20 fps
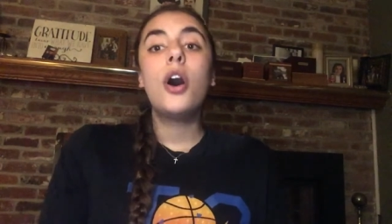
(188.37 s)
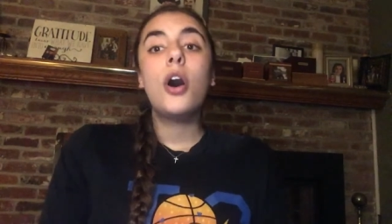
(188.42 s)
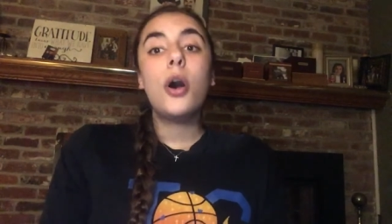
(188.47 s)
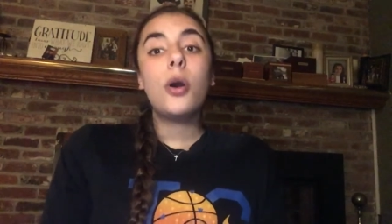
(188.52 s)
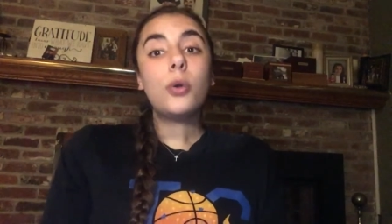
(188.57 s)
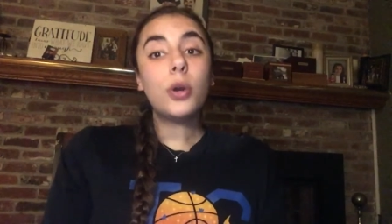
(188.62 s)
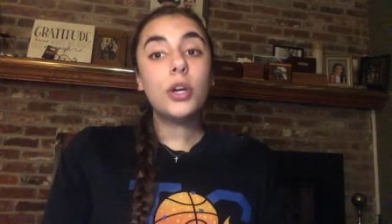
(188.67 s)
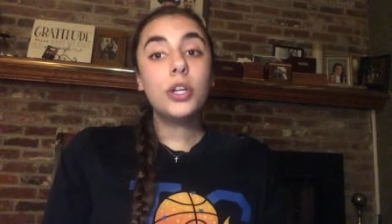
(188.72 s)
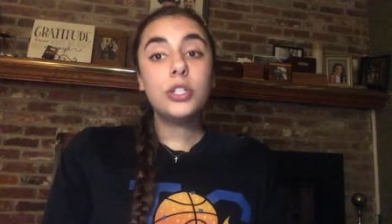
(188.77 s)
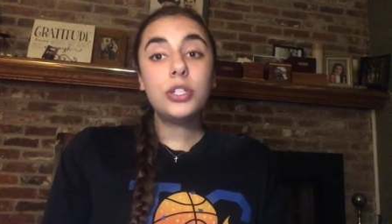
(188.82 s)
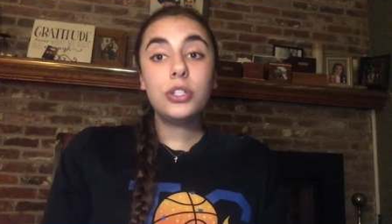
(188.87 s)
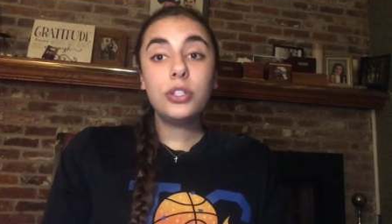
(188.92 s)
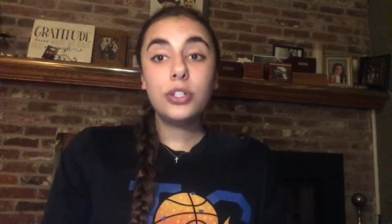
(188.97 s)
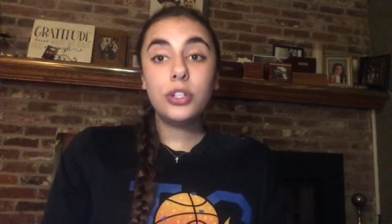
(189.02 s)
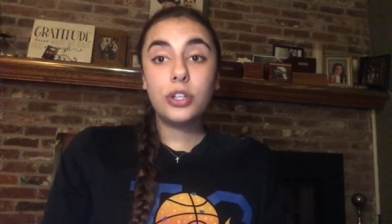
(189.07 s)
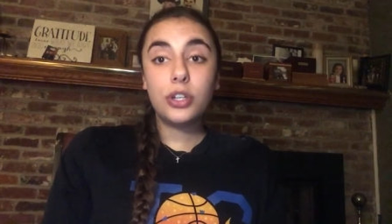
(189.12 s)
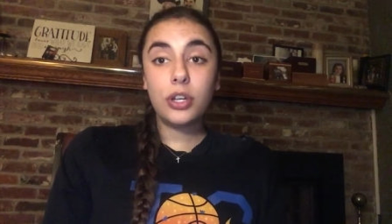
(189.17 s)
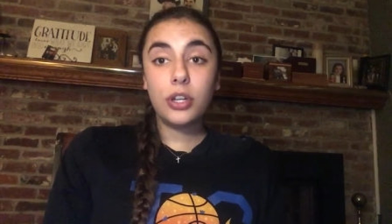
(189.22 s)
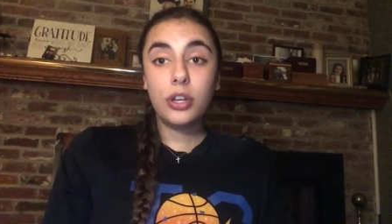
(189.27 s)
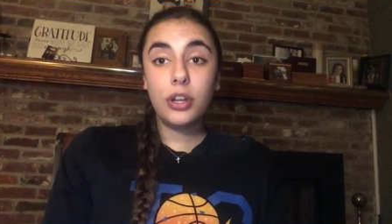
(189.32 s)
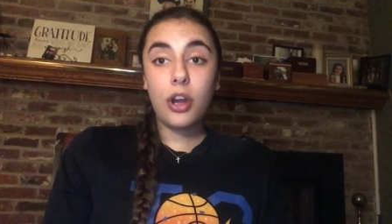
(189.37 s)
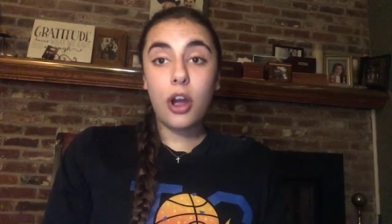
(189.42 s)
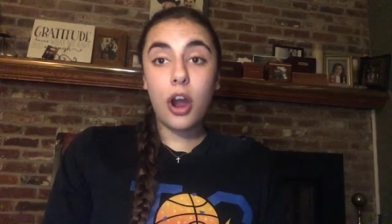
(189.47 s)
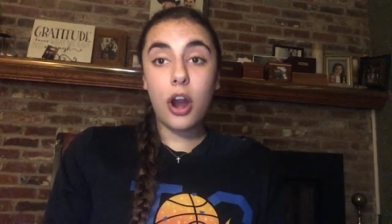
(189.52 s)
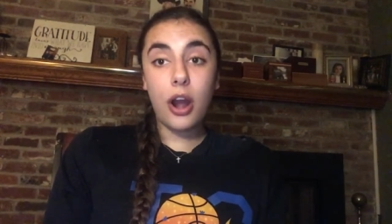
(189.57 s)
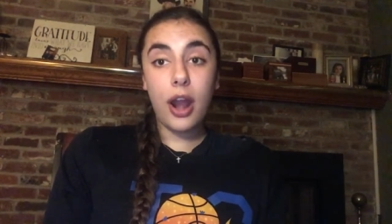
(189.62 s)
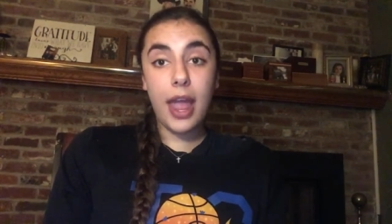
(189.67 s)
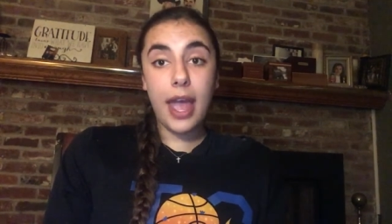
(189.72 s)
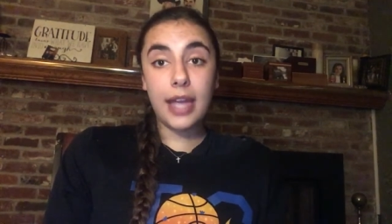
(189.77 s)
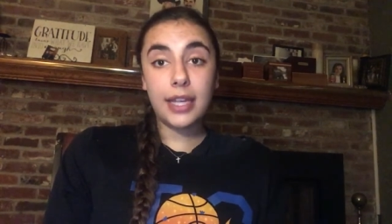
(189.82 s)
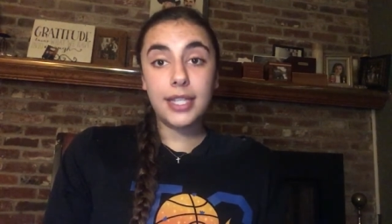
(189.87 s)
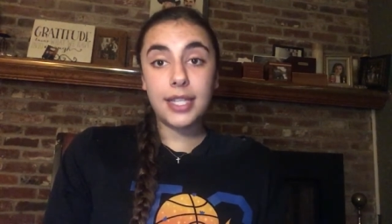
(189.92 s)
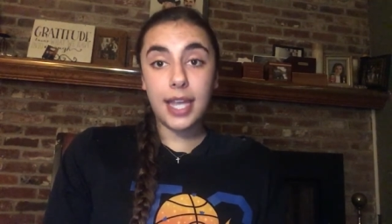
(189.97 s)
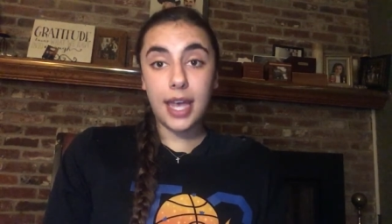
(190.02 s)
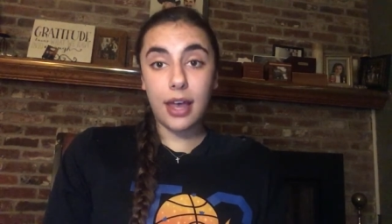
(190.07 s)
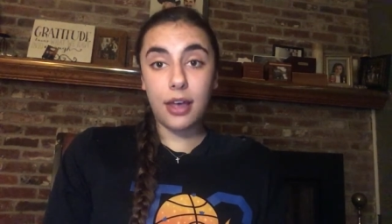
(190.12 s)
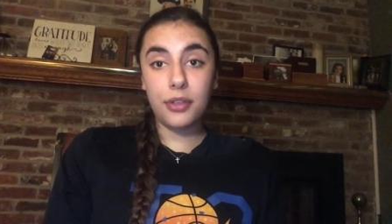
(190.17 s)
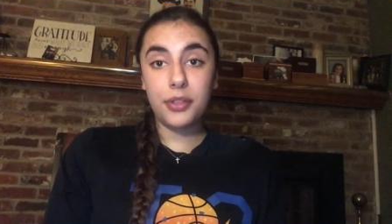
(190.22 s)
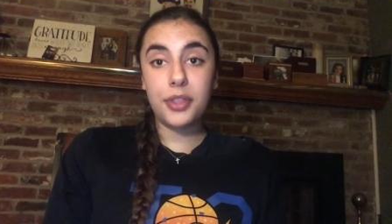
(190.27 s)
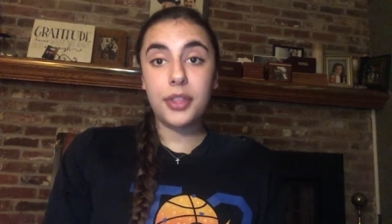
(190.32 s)
According to the GoodRx
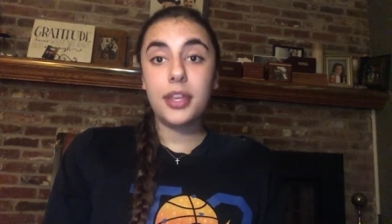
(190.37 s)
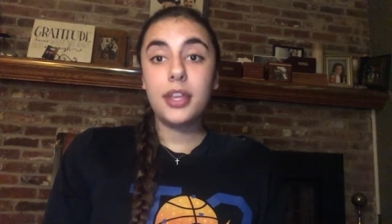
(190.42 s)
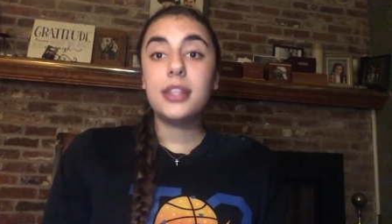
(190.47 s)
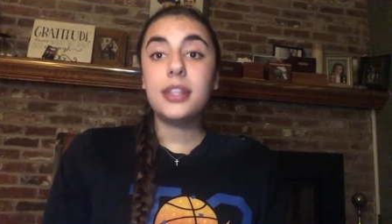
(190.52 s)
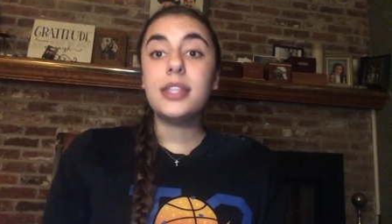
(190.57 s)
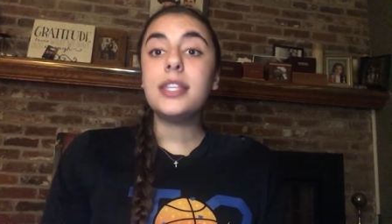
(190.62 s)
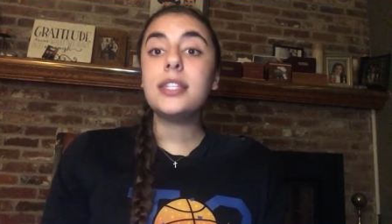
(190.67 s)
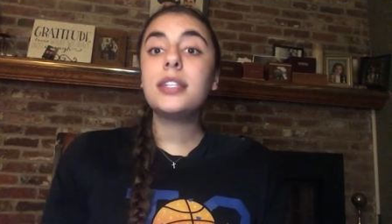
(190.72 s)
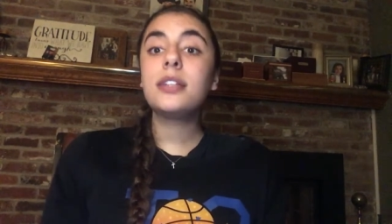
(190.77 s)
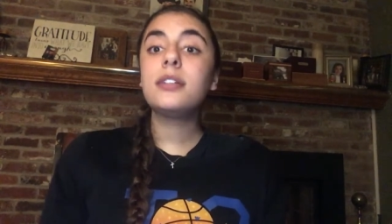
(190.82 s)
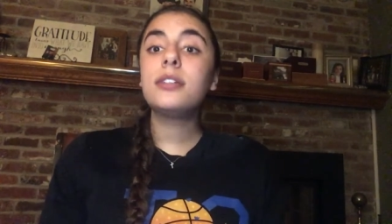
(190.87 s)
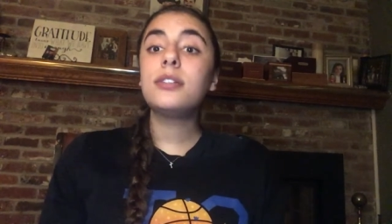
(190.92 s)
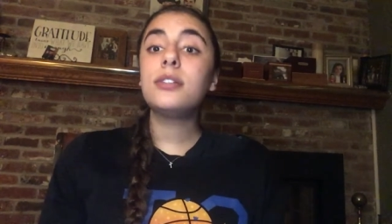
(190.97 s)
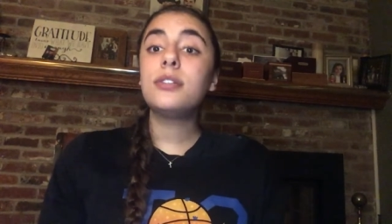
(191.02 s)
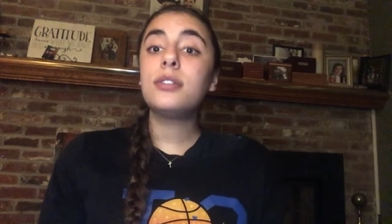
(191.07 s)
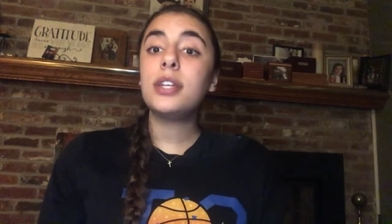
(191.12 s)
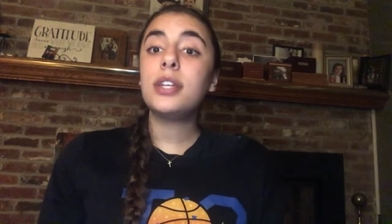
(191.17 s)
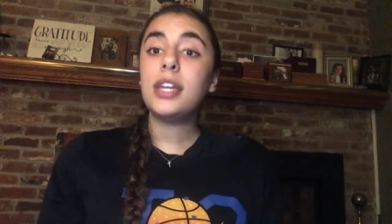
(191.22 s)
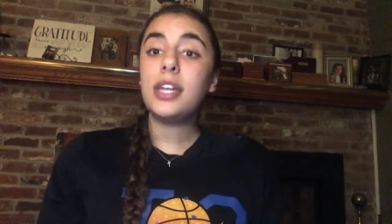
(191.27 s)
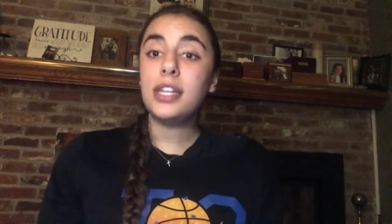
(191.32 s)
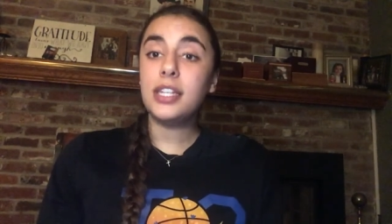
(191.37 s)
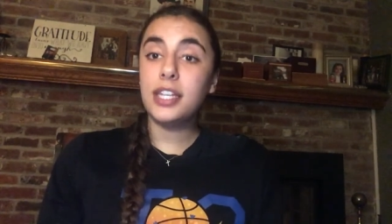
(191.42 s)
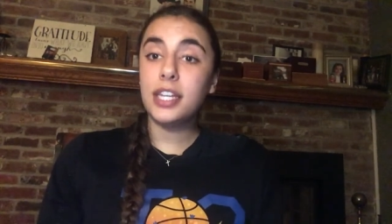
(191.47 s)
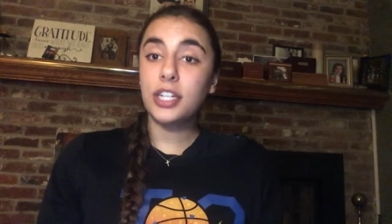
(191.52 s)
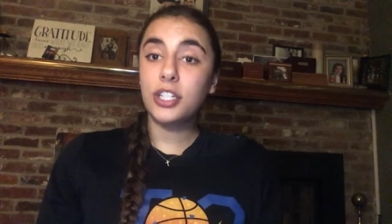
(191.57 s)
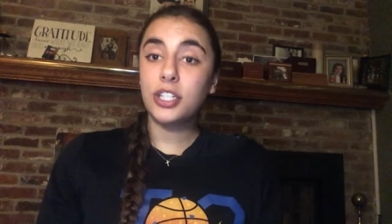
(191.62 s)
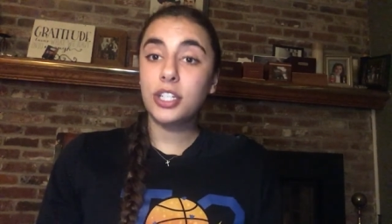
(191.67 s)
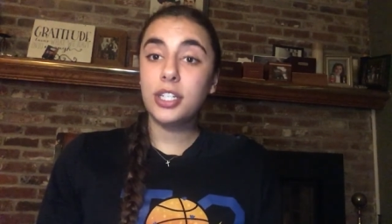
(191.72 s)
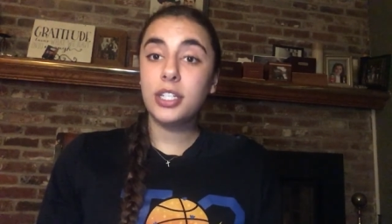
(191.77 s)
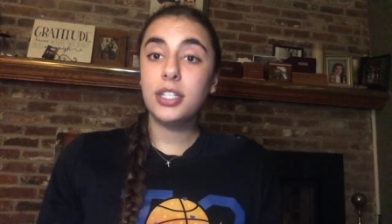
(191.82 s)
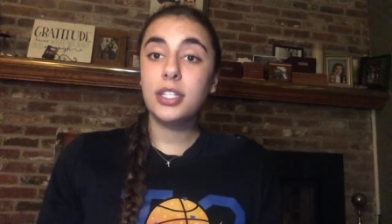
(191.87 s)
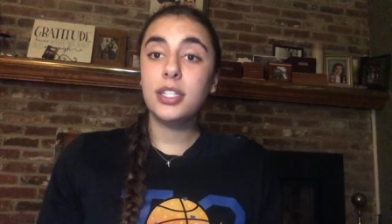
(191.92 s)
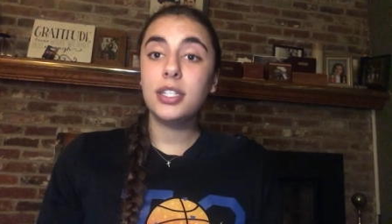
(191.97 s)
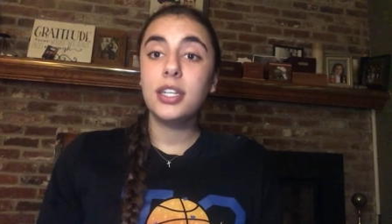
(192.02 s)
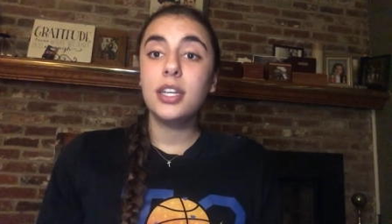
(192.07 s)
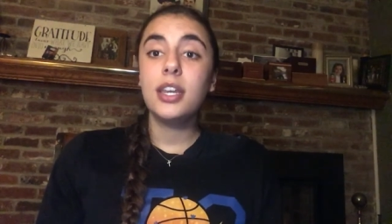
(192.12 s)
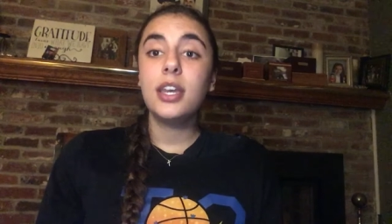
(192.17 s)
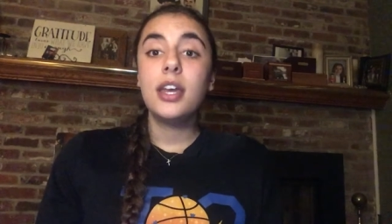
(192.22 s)
Health, these include addictions,